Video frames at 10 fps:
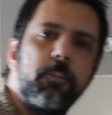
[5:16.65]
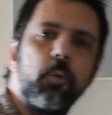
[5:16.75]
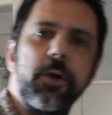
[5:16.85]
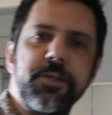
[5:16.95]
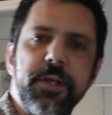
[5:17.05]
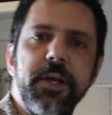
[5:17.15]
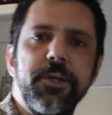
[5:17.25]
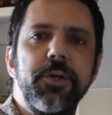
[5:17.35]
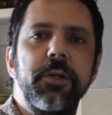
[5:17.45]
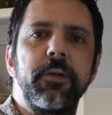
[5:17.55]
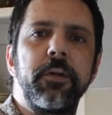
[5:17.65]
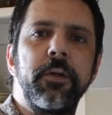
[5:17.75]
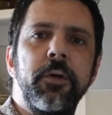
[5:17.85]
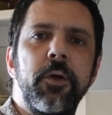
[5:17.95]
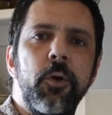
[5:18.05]
workstation,
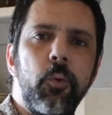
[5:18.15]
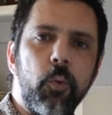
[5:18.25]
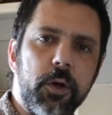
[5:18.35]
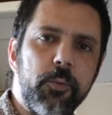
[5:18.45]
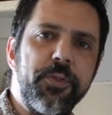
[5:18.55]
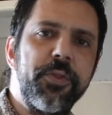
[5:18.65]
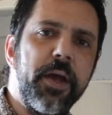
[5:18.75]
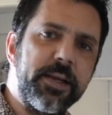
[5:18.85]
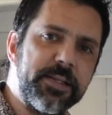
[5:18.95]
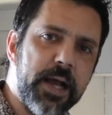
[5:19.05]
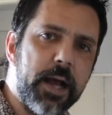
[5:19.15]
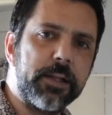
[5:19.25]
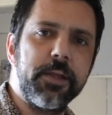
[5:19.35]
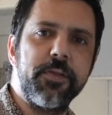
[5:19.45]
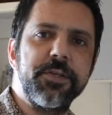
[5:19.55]
work with
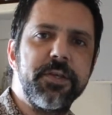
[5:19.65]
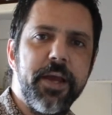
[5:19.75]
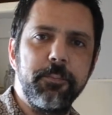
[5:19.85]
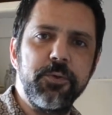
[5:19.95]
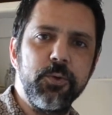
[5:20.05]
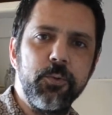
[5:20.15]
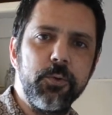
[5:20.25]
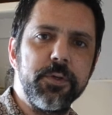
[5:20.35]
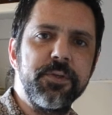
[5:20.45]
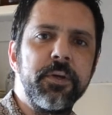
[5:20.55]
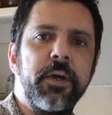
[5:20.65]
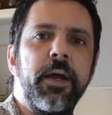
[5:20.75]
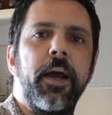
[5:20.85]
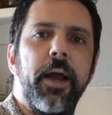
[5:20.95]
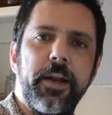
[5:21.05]
exactly the same tools,
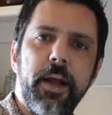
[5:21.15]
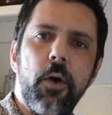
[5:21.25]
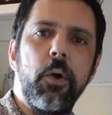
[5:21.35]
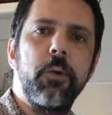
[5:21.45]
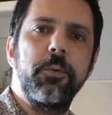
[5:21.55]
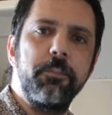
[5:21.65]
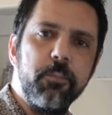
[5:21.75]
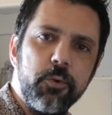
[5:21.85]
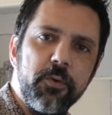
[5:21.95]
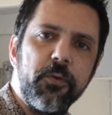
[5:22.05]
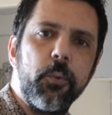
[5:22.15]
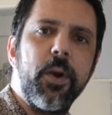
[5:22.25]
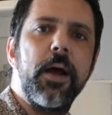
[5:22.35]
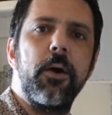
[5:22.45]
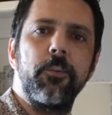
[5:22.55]
and now I would move
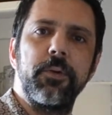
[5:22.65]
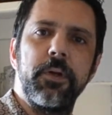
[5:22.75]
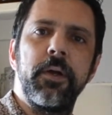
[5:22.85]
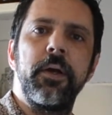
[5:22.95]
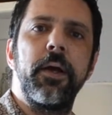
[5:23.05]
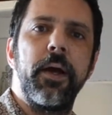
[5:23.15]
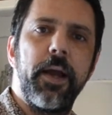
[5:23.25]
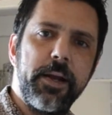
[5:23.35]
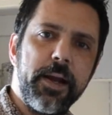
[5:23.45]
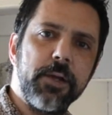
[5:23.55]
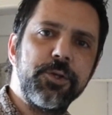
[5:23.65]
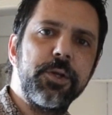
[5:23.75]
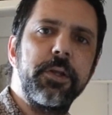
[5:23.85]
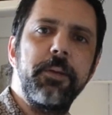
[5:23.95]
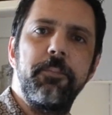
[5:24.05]
around and
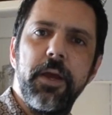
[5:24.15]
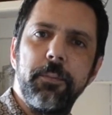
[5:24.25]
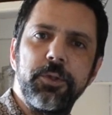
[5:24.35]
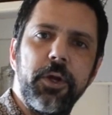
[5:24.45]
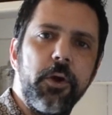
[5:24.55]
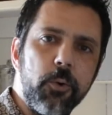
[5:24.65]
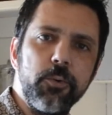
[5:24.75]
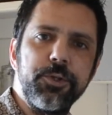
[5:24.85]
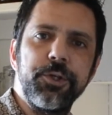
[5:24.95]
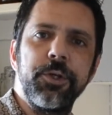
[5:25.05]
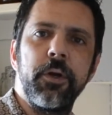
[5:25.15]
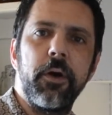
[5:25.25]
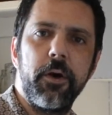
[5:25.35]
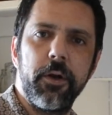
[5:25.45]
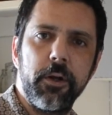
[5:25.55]
actually be able to coach
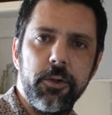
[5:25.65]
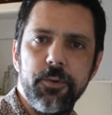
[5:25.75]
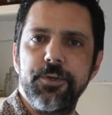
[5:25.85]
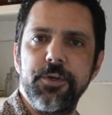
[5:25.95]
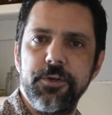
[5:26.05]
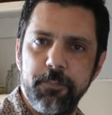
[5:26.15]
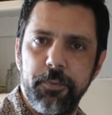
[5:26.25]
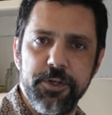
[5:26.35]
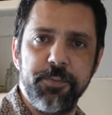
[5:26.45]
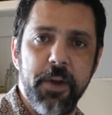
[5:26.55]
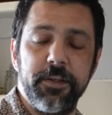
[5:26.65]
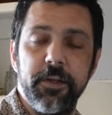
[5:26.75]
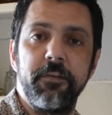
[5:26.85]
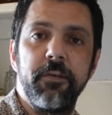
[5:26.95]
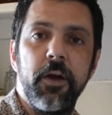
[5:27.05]
on a closer
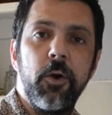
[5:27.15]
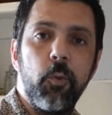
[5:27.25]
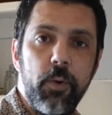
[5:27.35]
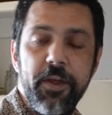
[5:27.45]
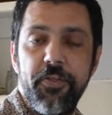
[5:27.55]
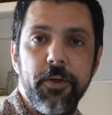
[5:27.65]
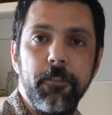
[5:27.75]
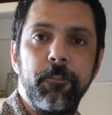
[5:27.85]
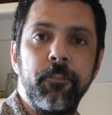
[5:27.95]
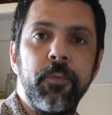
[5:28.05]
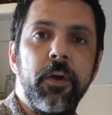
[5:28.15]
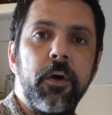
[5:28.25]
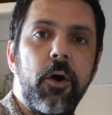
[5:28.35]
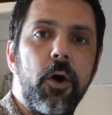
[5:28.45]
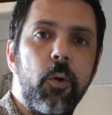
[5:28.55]
perspective with them
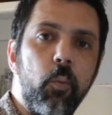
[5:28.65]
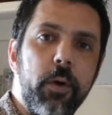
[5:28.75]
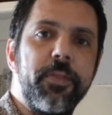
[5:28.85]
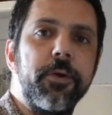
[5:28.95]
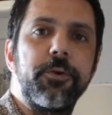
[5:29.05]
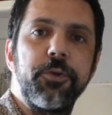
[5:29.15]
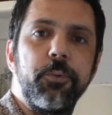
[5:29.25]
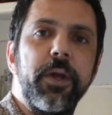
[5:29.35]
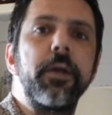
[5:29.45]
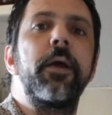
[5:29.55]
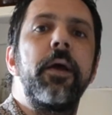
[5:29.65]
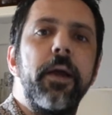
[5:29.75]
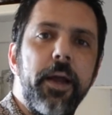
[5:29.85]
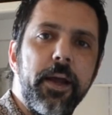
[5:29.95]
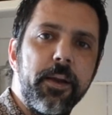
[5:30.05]
on what they're doing
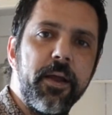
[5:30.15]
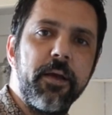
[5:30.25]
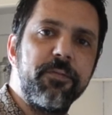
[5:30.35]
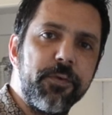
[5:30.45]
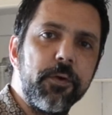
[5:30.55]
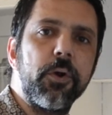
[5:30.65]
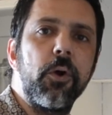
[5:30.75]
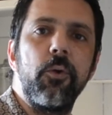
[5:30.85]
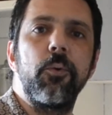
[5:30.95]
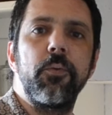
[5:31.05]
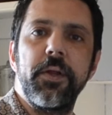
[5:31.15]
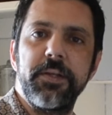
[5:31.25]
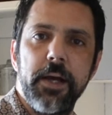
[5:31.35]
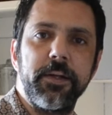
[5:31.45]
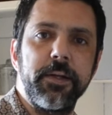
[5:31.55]
and further hone the
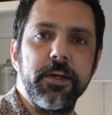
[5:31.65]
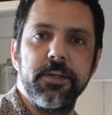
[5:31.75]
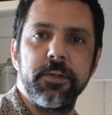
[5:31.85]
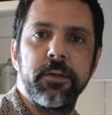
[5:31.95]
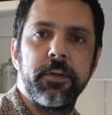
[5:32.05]
techniques.